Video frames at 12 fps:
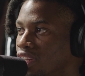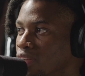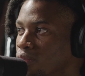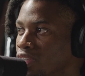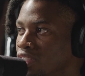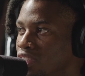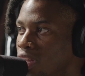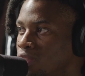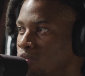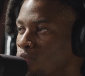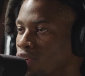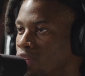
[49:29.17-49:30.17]
I think when it
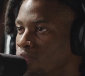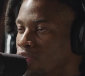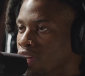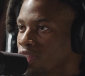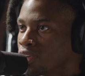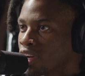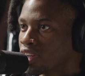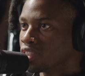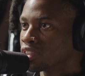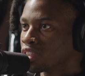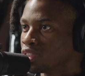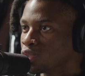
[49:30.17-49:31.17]
stopped smoking, when I learned
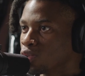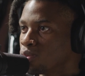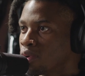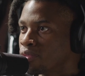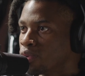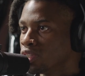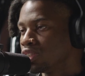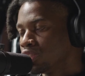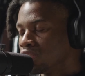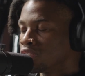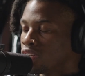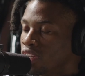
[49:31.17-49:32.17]
how to control my
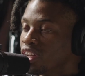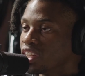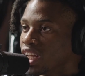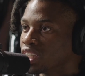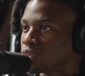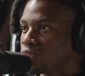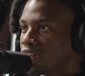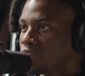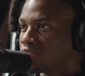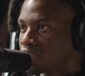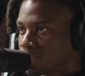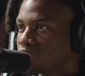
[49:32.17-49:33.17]
voices, that's when
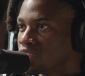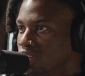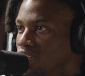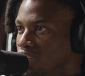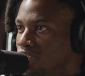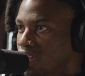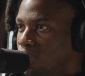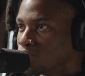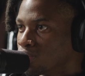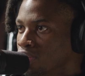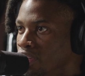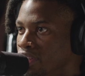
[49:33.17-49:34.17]
I
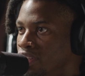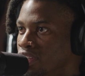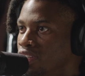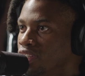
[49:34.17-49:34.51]
was good.